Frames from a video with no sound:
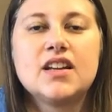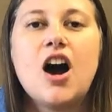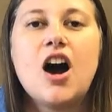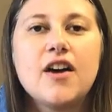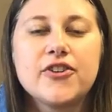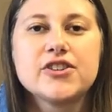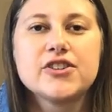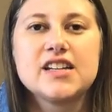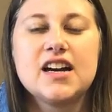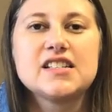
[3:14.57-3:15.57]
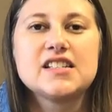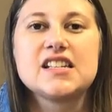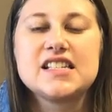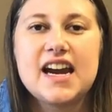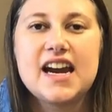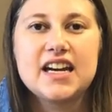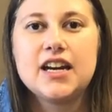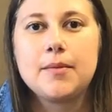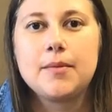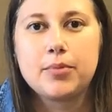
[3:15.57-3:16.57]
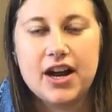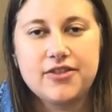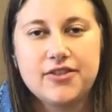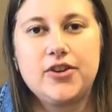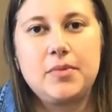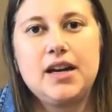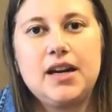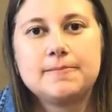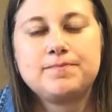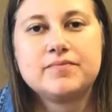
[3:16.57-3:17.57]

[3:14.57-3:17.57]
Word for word: It offers a sustaining breath for me.